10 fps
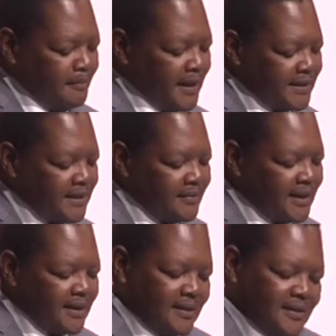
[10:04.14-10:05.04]

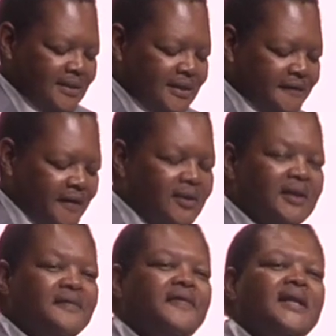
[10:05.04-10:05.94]
Madiba, the
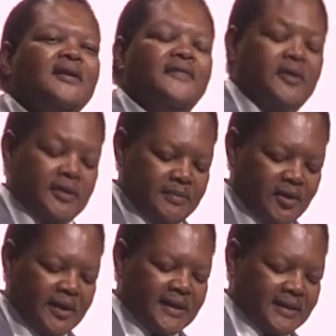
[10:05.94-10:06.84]
founding father of our
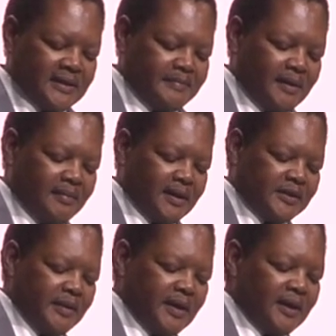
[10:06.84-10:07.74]
democratic republic,
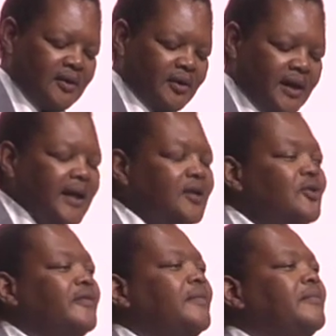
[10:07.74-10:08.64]
speaking on 8
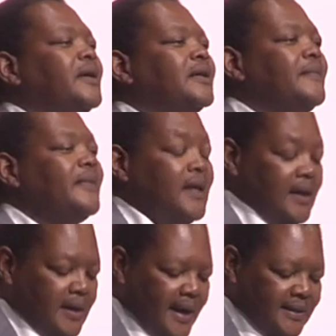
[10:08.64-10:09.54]
November
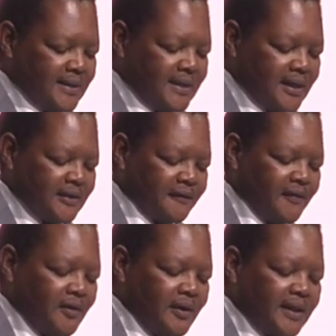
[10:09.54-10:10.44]

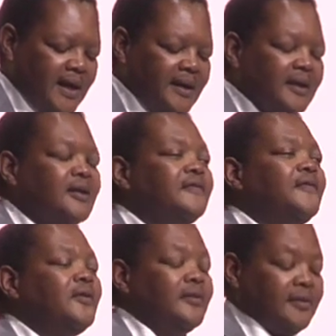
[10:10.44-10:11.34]
1994 at the
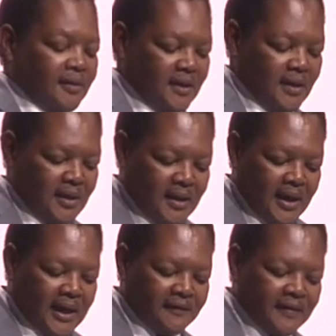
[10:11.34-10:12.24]

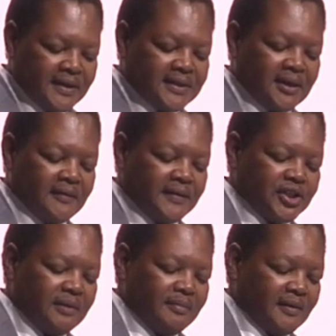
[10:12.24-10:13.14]
104th anniversary of the
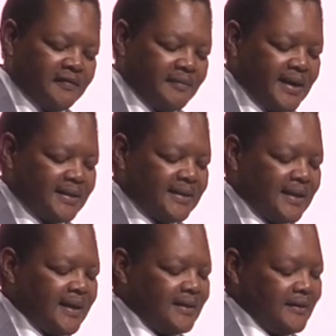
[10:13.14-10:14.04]
Chamber of Mines
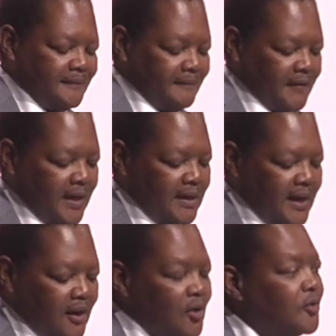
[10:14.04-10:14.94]
said, and
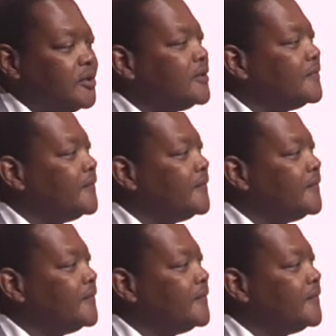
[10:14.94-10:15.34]
I quote,